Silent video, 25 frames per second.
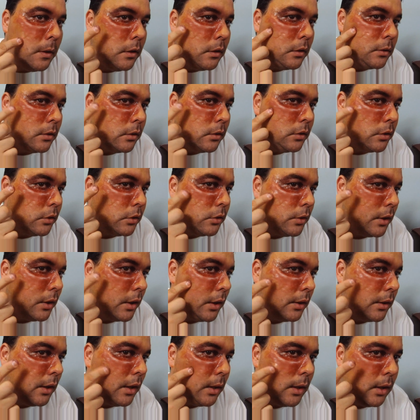So just drag
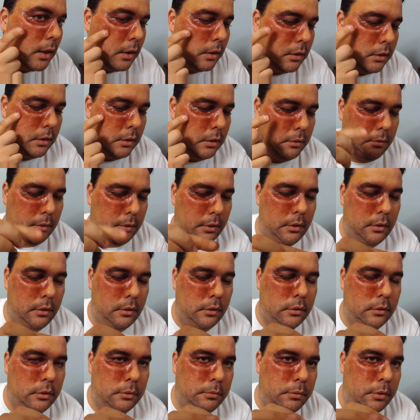that out. There we go.
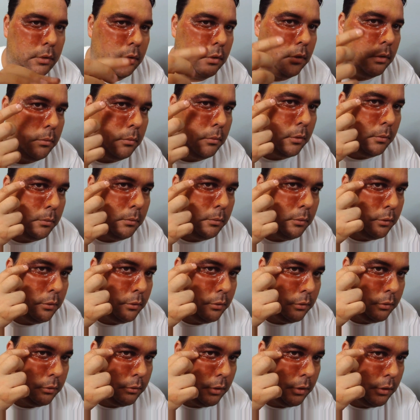Let's put a little more
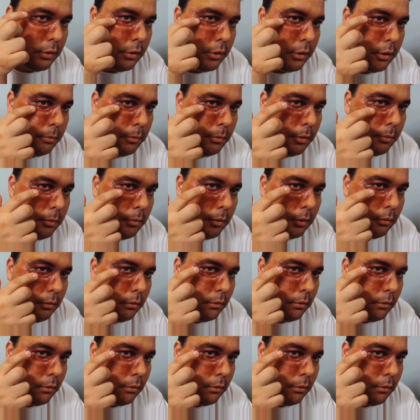bruise right in here, maybe.